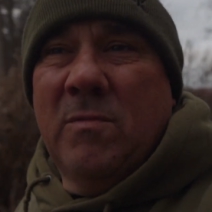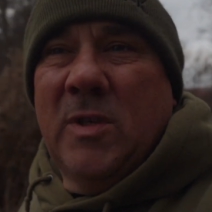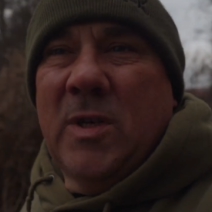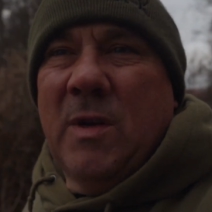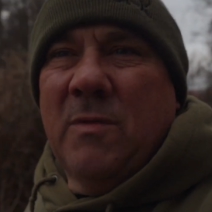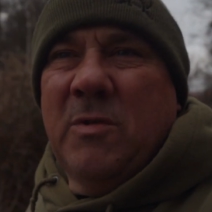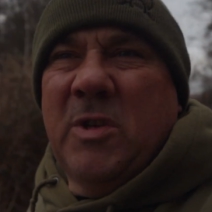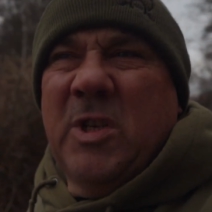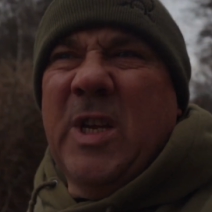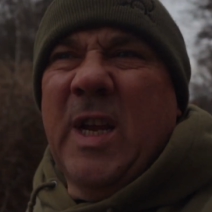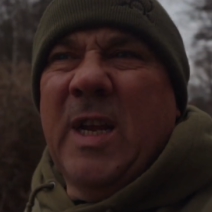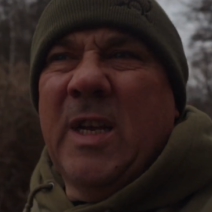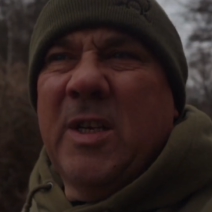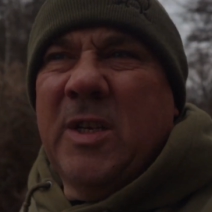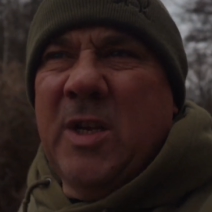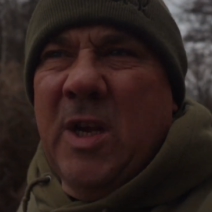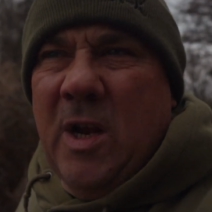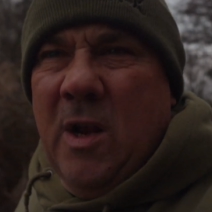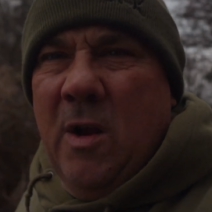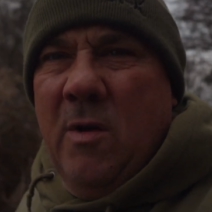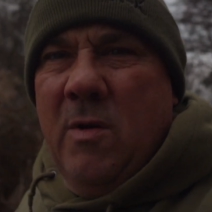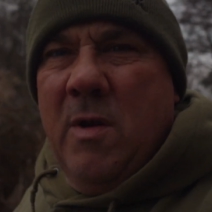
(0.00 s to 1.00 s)
so six
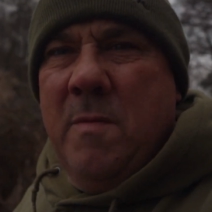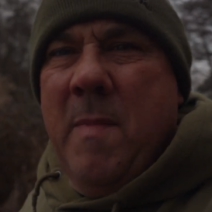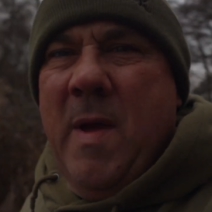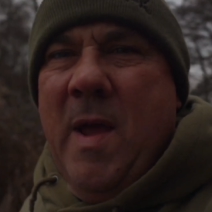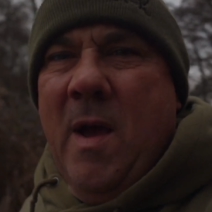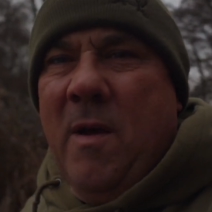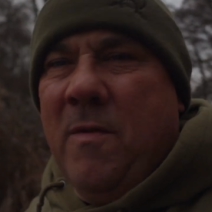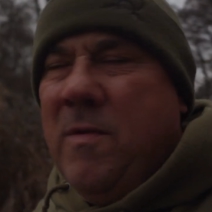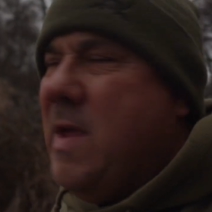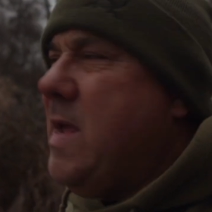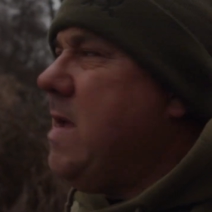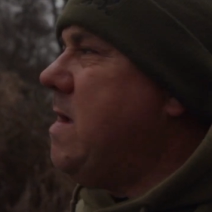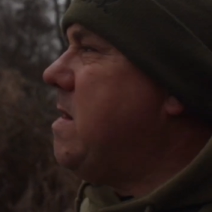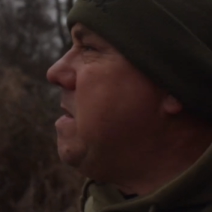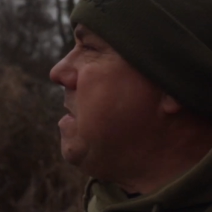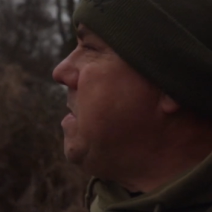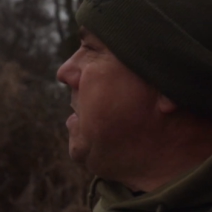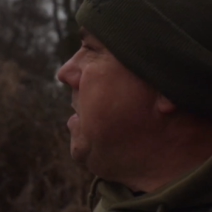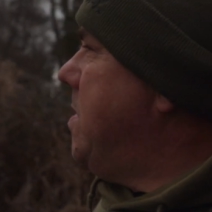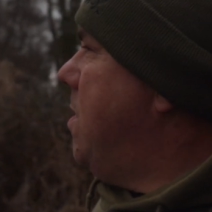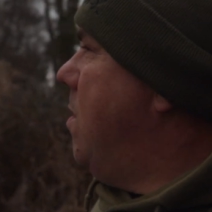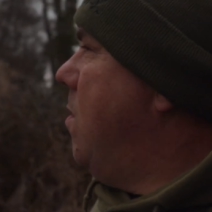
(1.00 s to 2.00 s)
including me, I think.
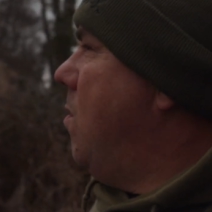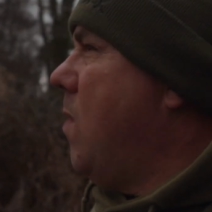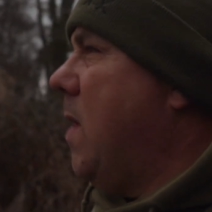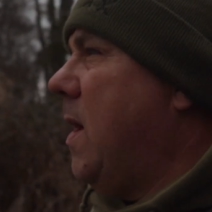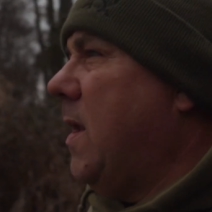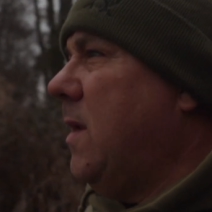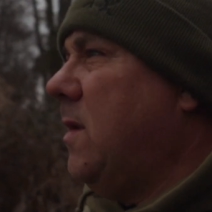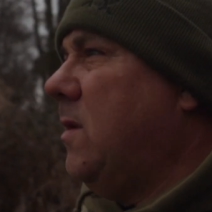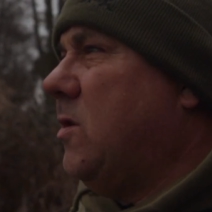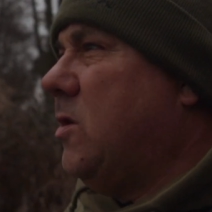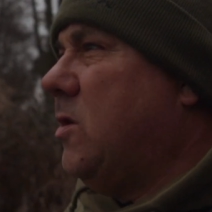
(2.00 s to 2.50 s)
One,